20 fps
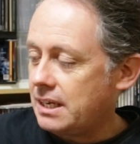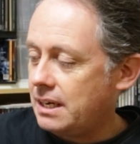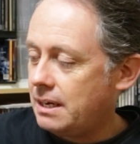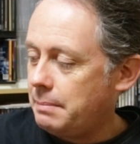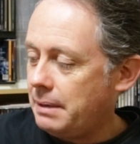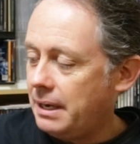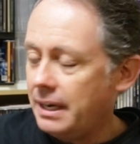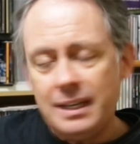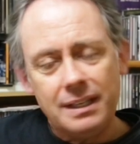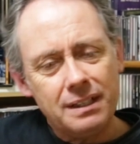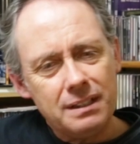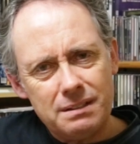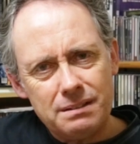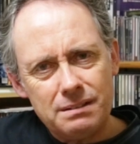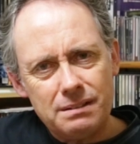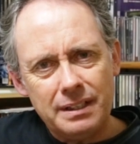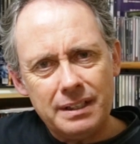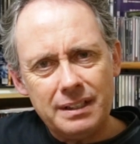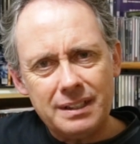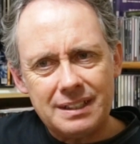
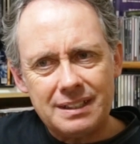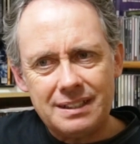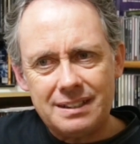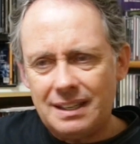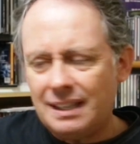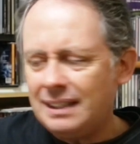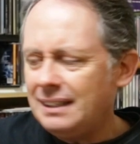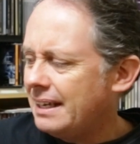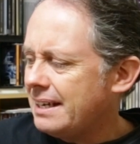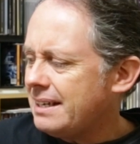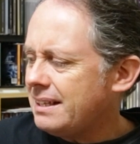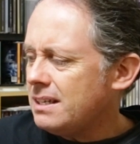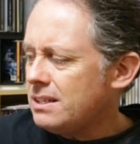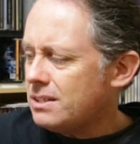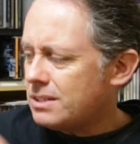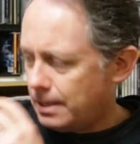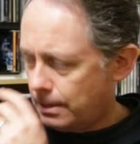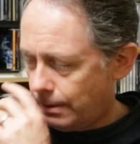I like this.